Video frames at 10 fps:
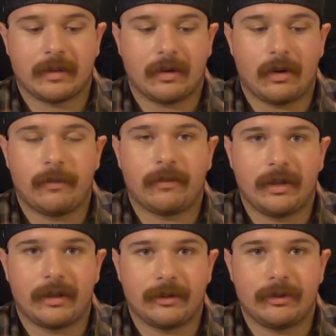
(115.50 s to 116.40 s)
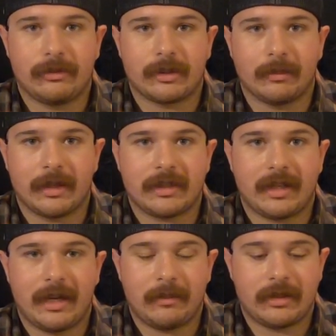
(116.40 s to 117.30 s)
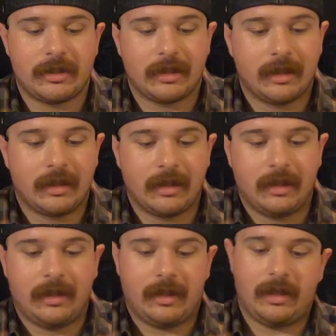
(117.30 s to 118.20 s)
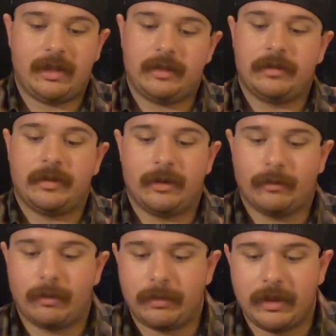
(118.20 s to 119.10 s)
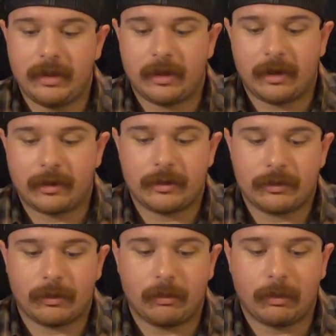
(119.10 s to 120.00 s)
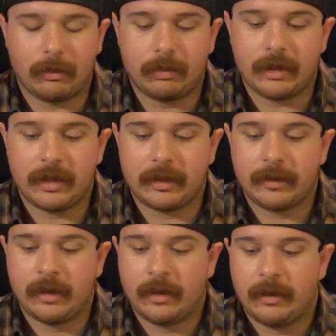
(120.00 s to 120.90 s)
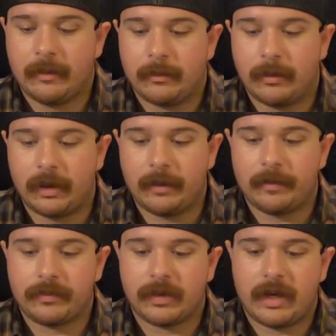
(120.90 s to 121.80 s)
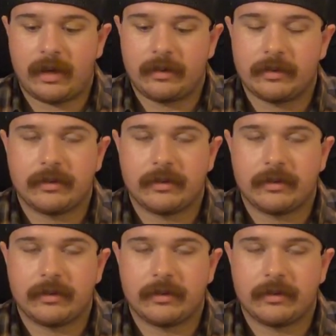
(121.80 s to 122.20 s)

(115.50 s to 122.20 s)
hopefully it'll do some less damage and there won't be uncontrollable bleeding. But yeah,